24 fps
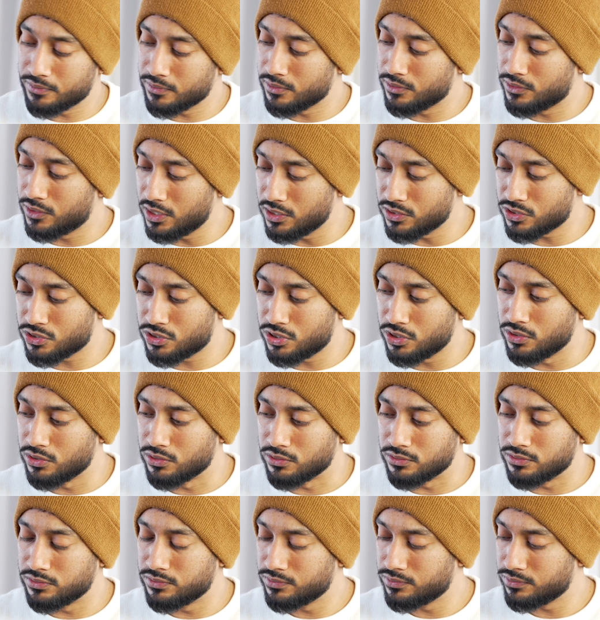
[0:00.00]
These two
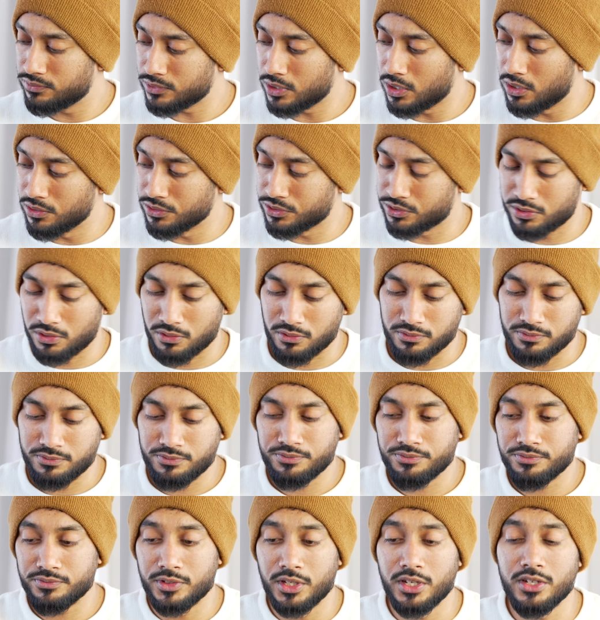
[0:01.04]

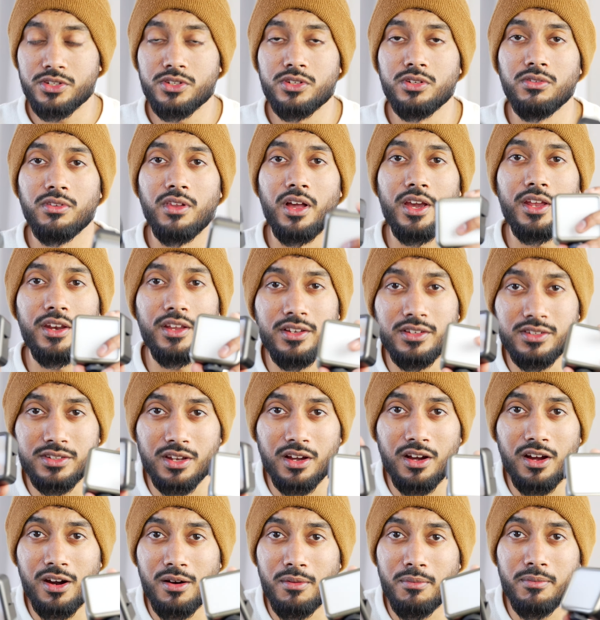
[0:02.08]
lightings
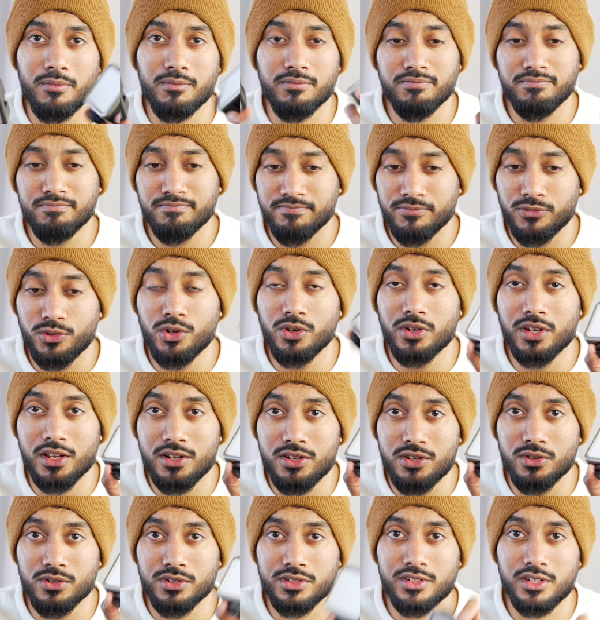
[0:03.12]
are, you can
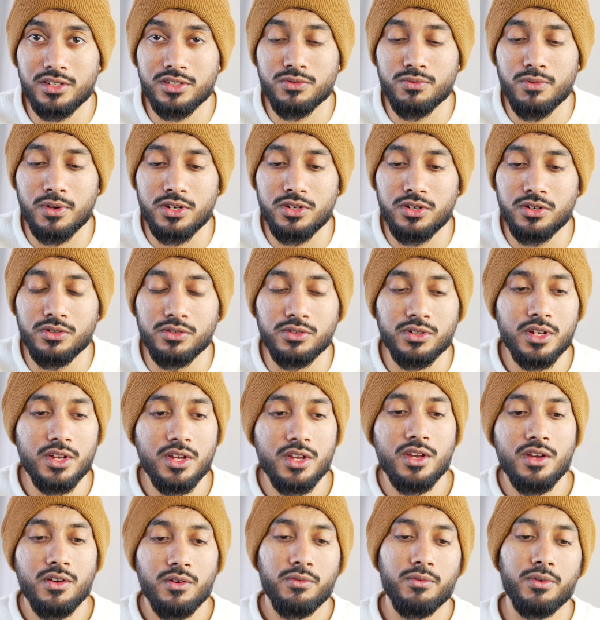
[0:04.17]
use this when you
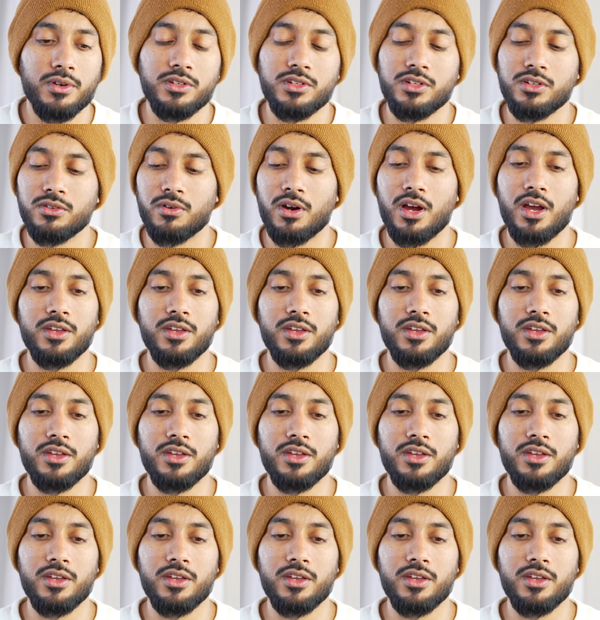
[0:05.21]
I